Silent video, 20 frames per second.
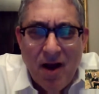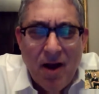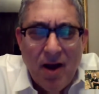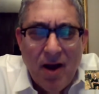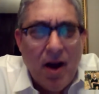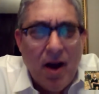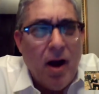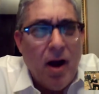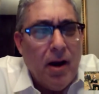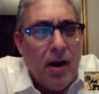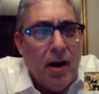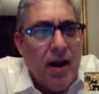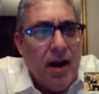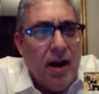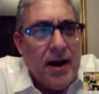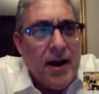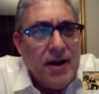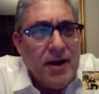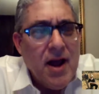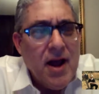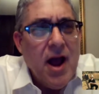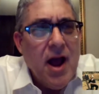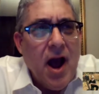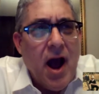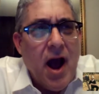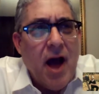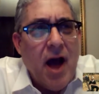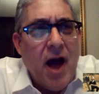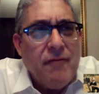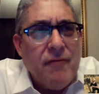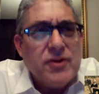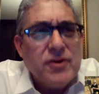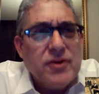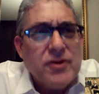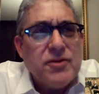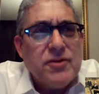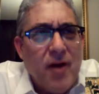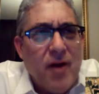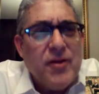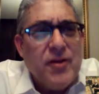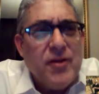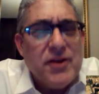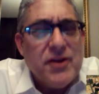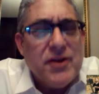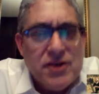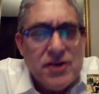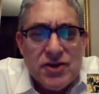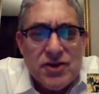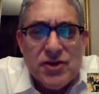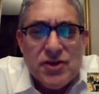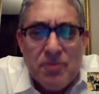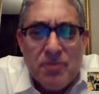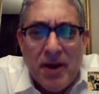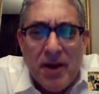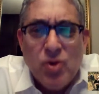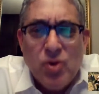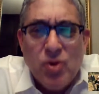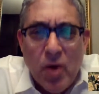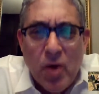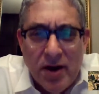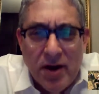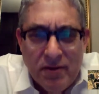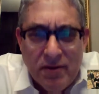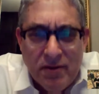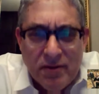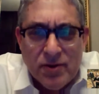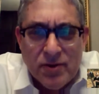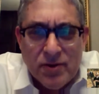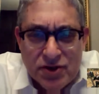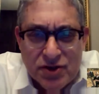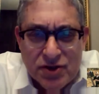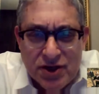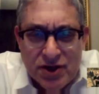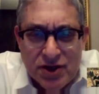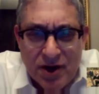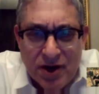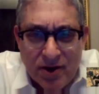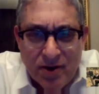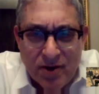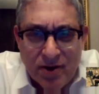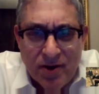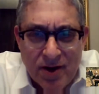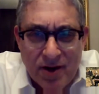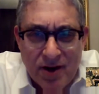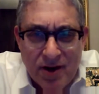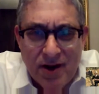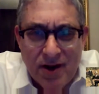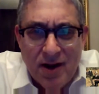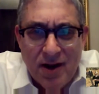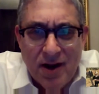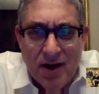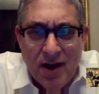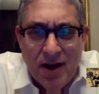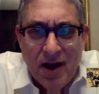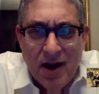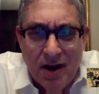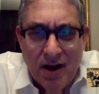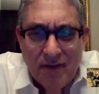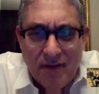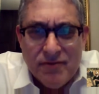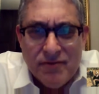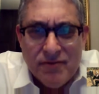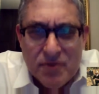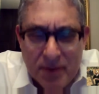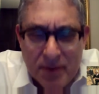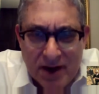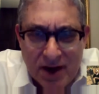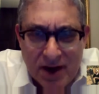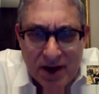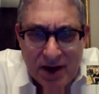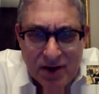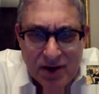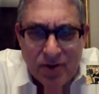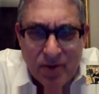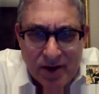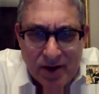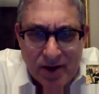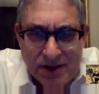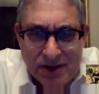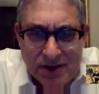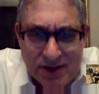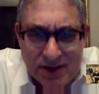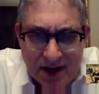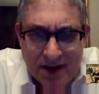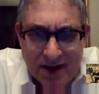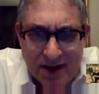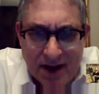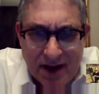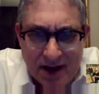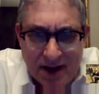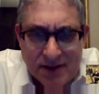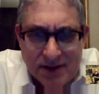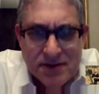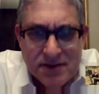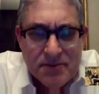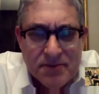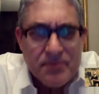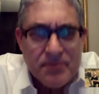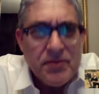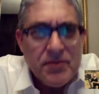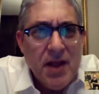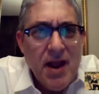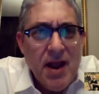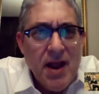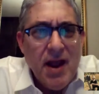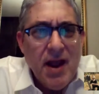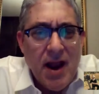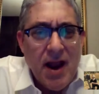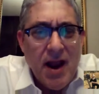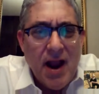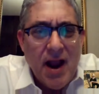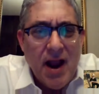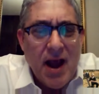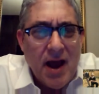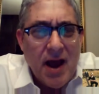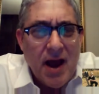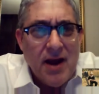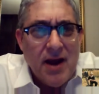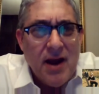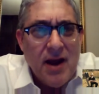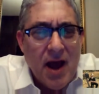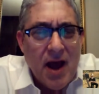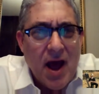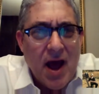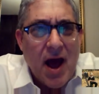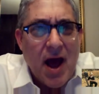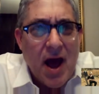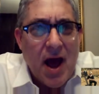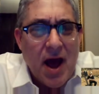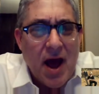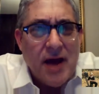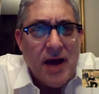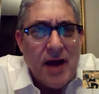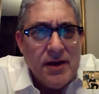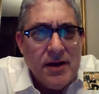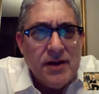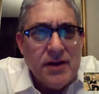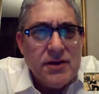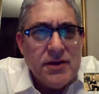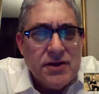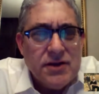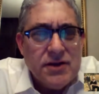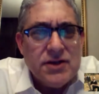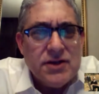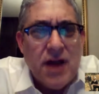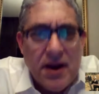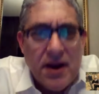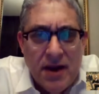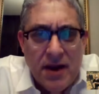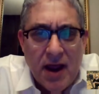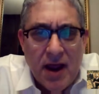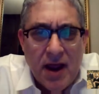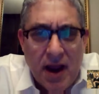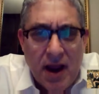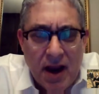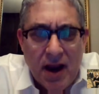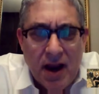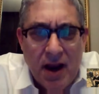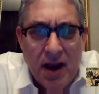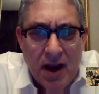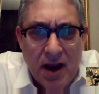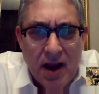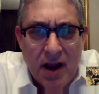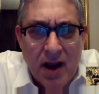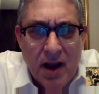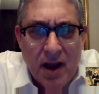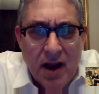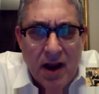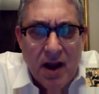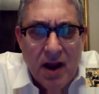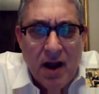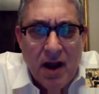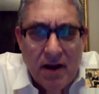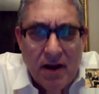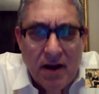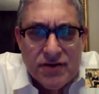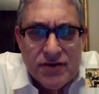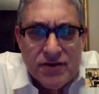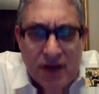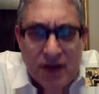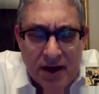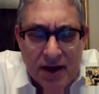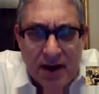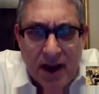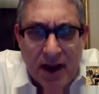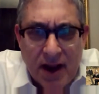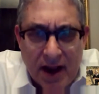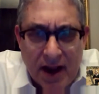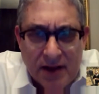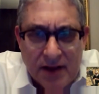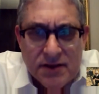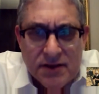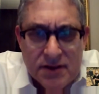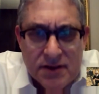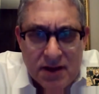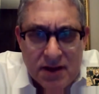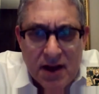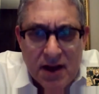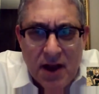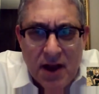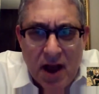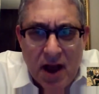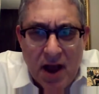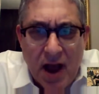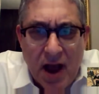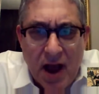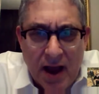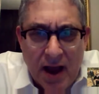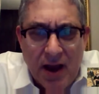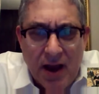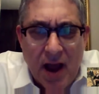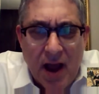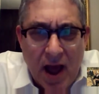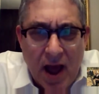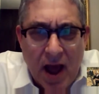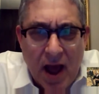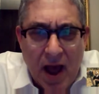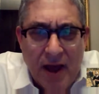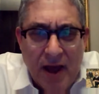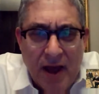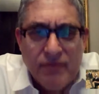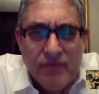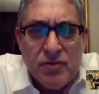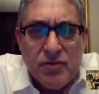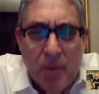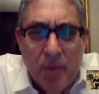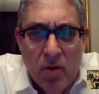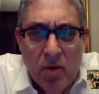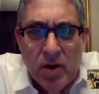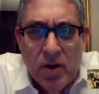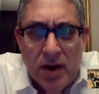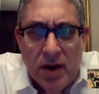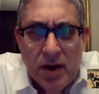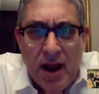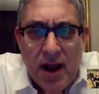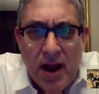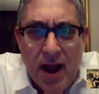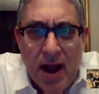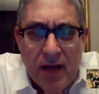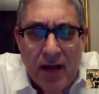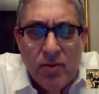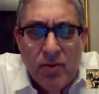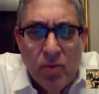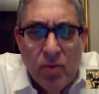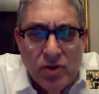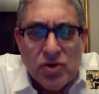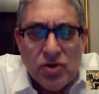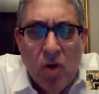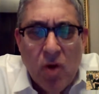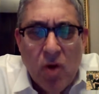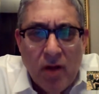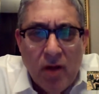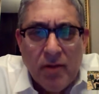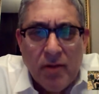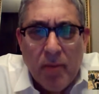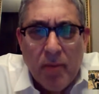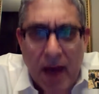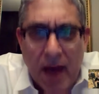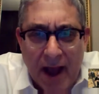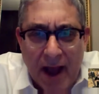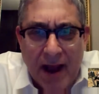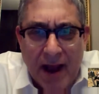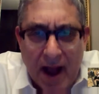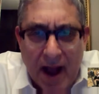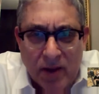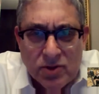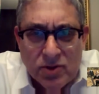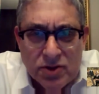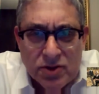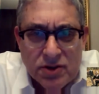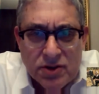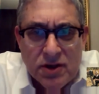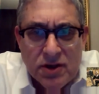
All right. First of all, this is my 21st year of speaking during Sundance. And on Sunday of Sundance, I have spoken at what's called the Black House.